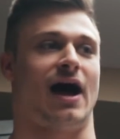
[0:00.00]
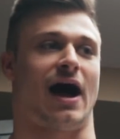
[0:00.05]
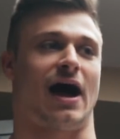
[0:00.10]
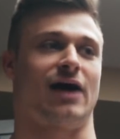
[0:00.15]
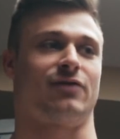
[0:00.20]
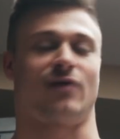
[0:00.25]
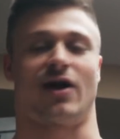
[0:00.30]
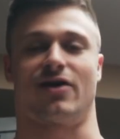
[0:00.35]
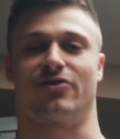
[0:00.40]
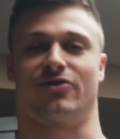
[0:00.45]

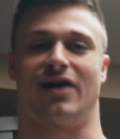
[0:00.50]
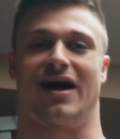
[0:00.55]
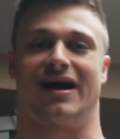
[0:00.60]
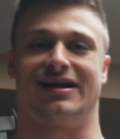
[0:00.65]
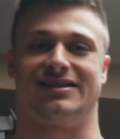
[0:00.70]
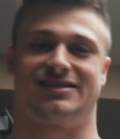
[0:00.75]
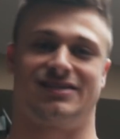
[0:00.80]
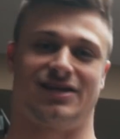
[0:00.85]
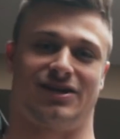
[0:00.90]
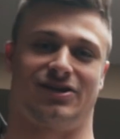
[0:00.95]
I'd rather
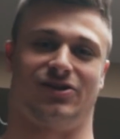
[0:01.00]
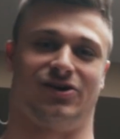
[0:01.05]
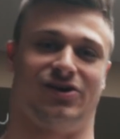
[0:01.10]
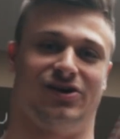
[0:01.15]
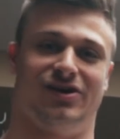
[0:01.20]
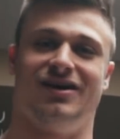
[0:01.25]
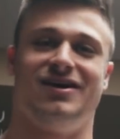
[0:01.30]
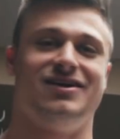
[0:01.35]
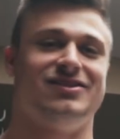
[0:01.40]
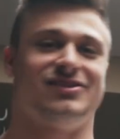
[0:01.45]
not sit on
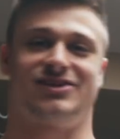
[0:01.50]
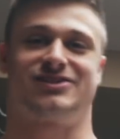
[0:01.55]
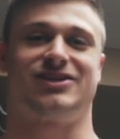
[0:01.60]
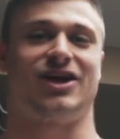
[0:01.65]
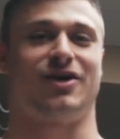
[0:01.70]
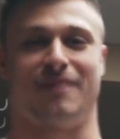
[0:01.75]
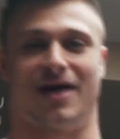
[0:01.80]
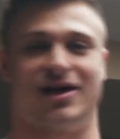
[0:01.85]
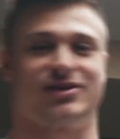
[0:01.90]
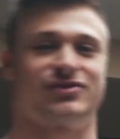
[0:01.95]
the
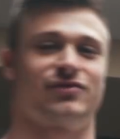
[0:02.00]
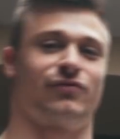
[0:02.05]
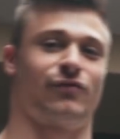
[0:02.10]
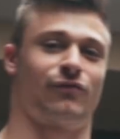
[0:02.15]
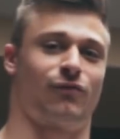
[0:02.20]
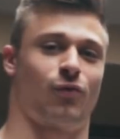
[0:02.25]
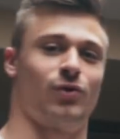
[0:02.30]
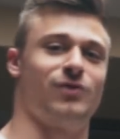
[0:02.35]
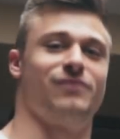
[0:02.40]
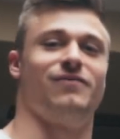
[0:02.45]
Stairmaster for
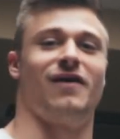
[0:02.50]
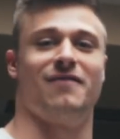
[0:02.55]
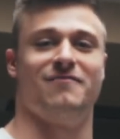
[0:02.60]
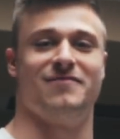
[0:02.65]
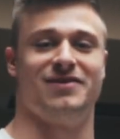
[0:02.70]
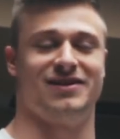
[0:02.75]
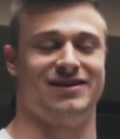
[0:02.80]
45